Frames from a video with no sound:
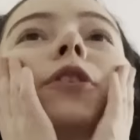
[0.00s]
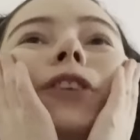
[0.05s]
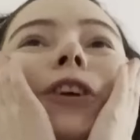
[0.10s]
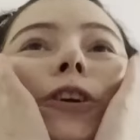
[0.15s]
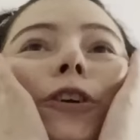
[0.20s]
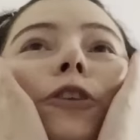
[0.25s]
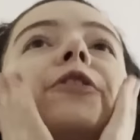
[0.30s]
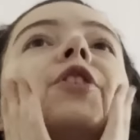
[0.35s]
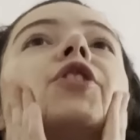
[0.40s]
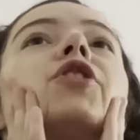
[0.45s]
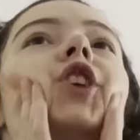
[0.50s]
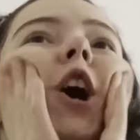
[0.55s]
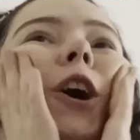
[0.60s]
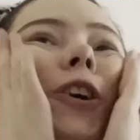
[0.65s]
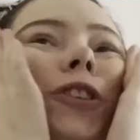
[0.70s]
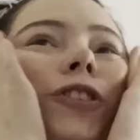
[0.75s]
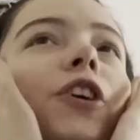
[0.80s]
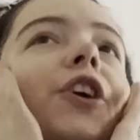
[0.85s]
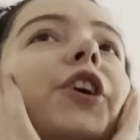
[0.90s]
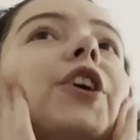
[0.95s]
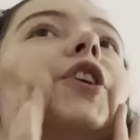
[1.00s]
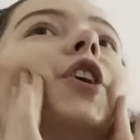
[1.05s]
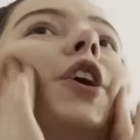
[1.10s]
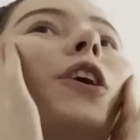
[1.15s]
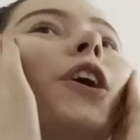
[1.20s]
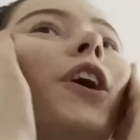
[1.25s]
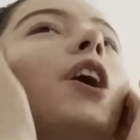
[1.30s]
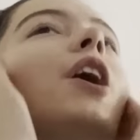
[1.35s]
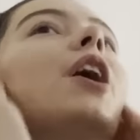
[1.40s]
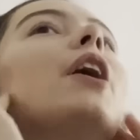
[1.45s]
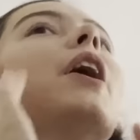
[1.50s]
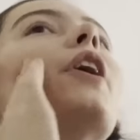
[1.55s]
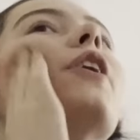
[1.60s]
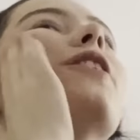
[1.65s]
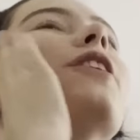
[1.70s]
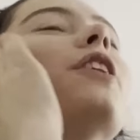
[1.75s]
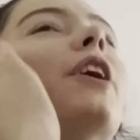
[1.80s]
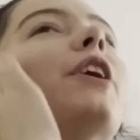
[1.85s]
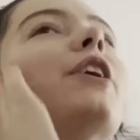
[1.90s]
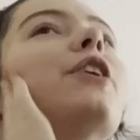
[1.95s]
I got rejected. I
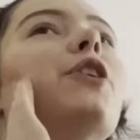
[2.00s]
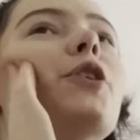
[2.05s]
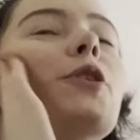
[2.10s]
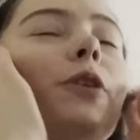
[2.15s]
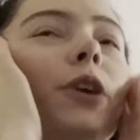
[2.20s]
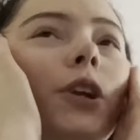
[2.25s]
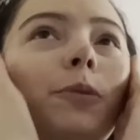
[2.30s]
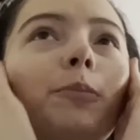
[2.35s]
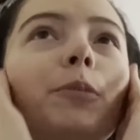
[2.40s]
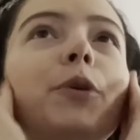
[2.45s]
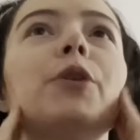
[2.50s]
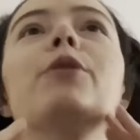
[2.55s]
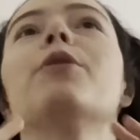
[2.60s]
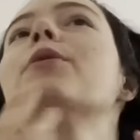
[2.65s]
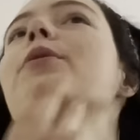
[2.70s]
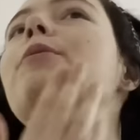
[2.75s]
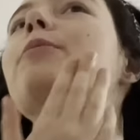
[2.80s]
don't like you anymore